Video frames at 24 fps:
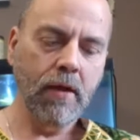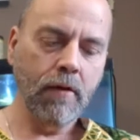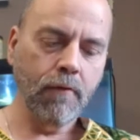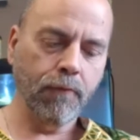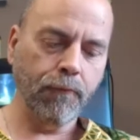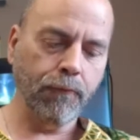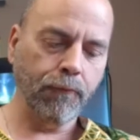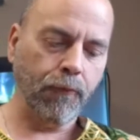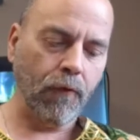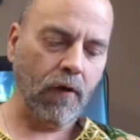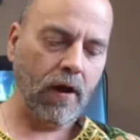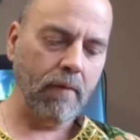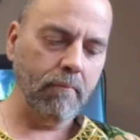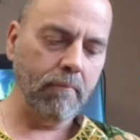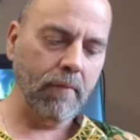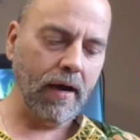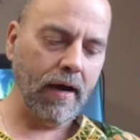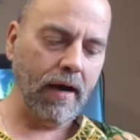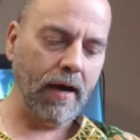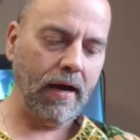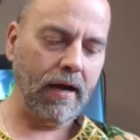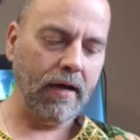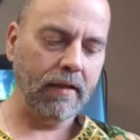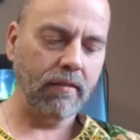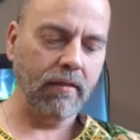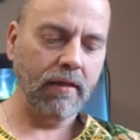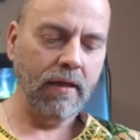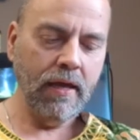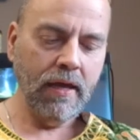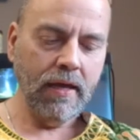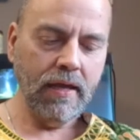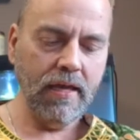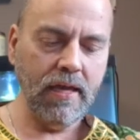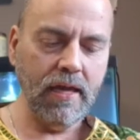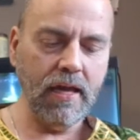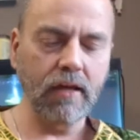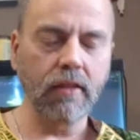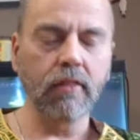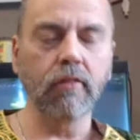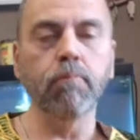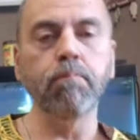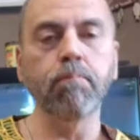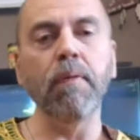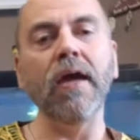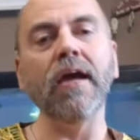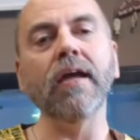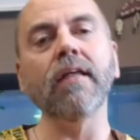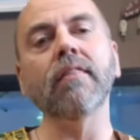from us. He
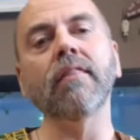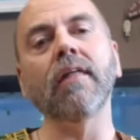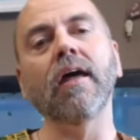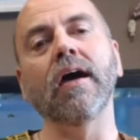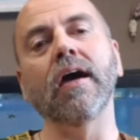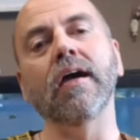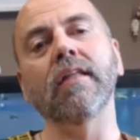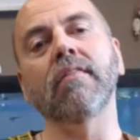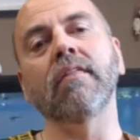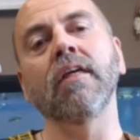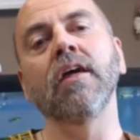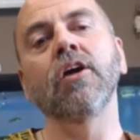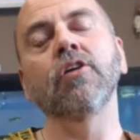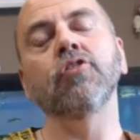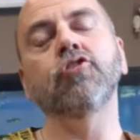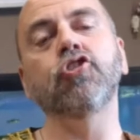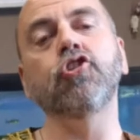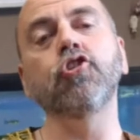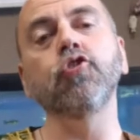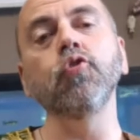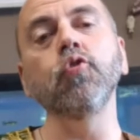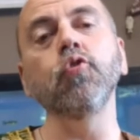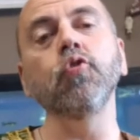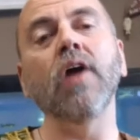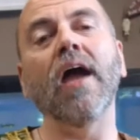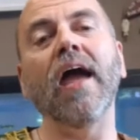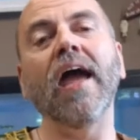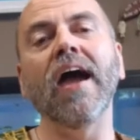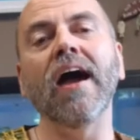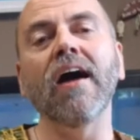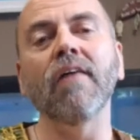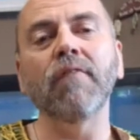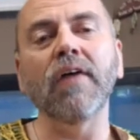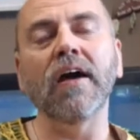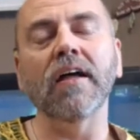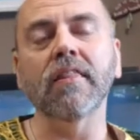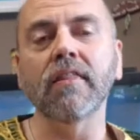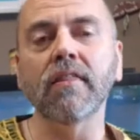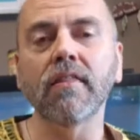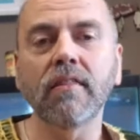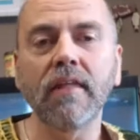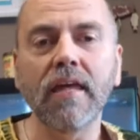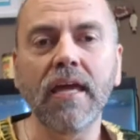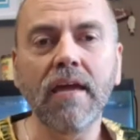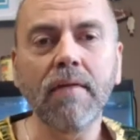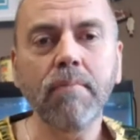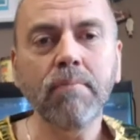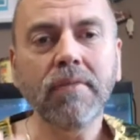expects us to have a
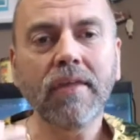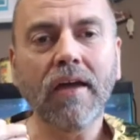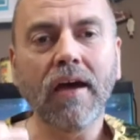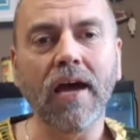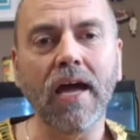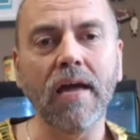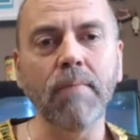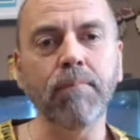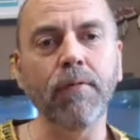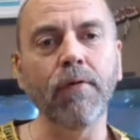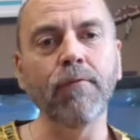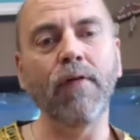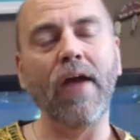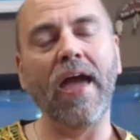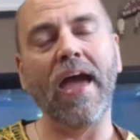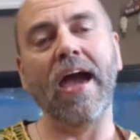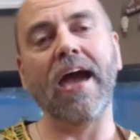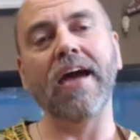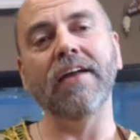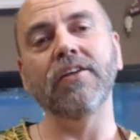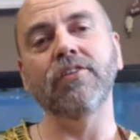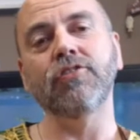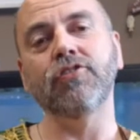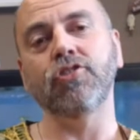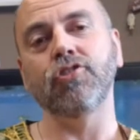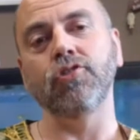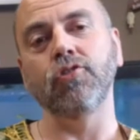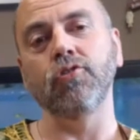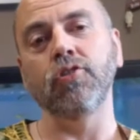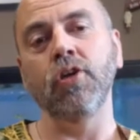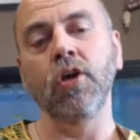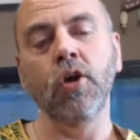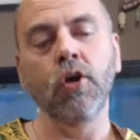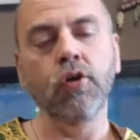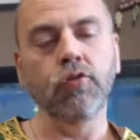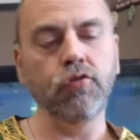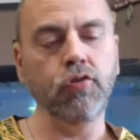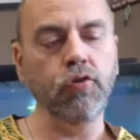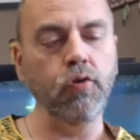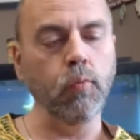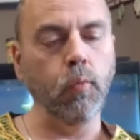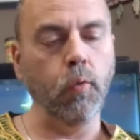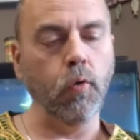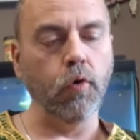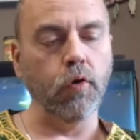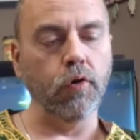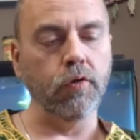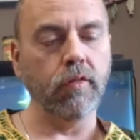same type of attitude
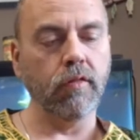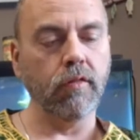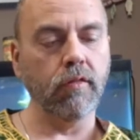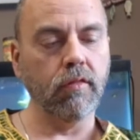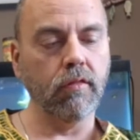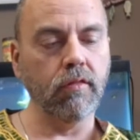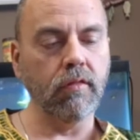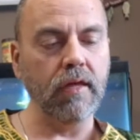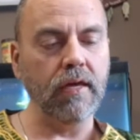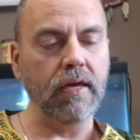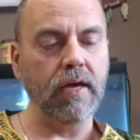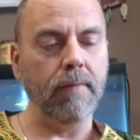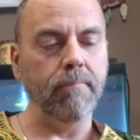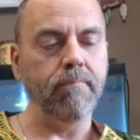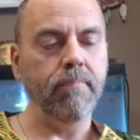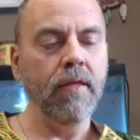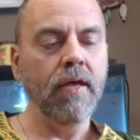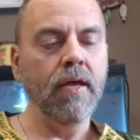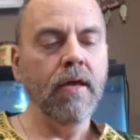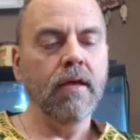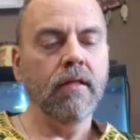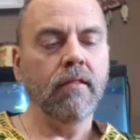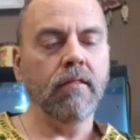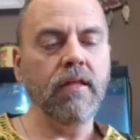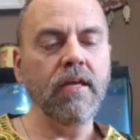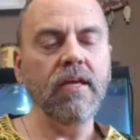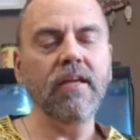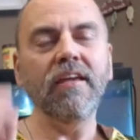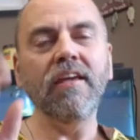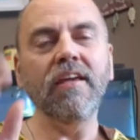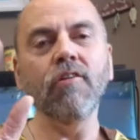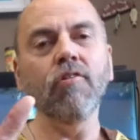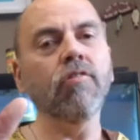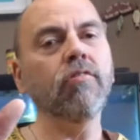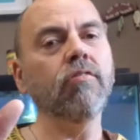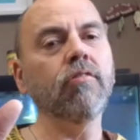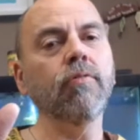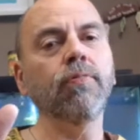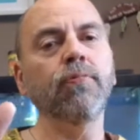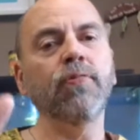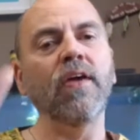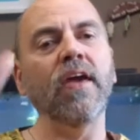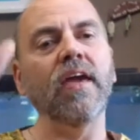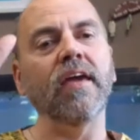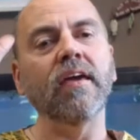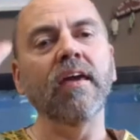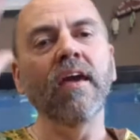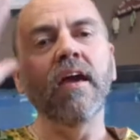towards sin See, here's the
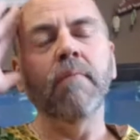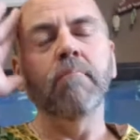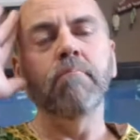thing.